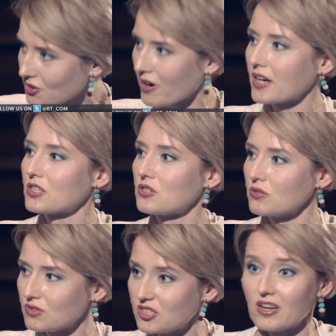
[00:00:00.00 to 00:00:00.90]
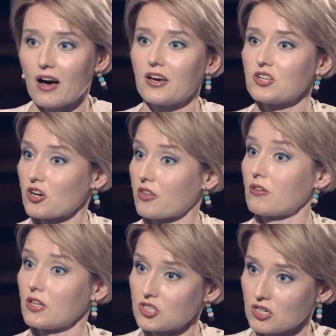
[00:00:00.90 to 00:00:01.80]
trying to deny each
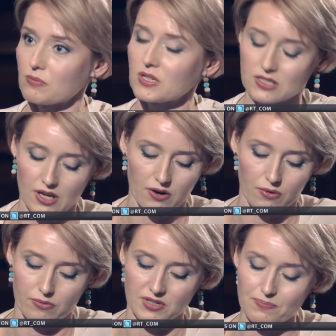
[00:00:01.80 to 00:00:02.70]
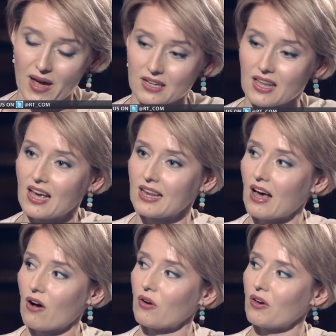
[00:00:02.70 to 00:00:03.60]
other legitimacy or respect.
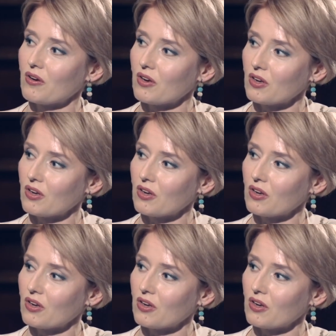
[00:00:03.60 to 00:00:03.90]
Now,